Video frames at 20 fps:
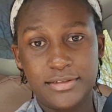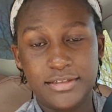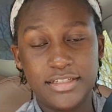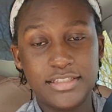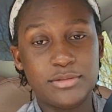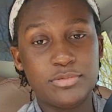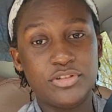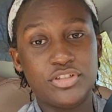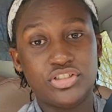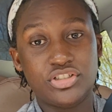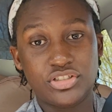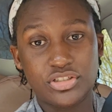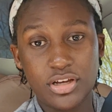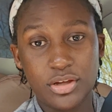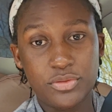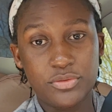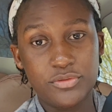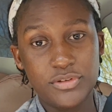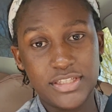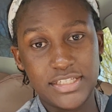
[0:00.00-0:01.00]
It's been
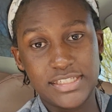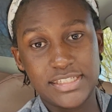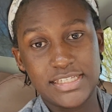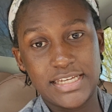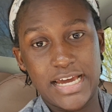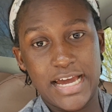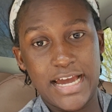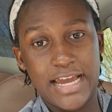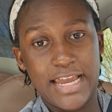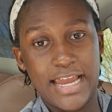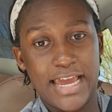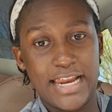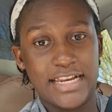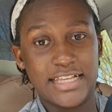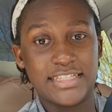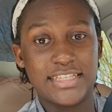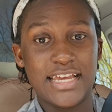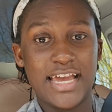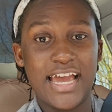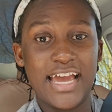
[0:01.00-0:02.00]
shot through the sky and
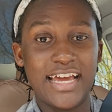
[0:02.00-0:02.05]
it's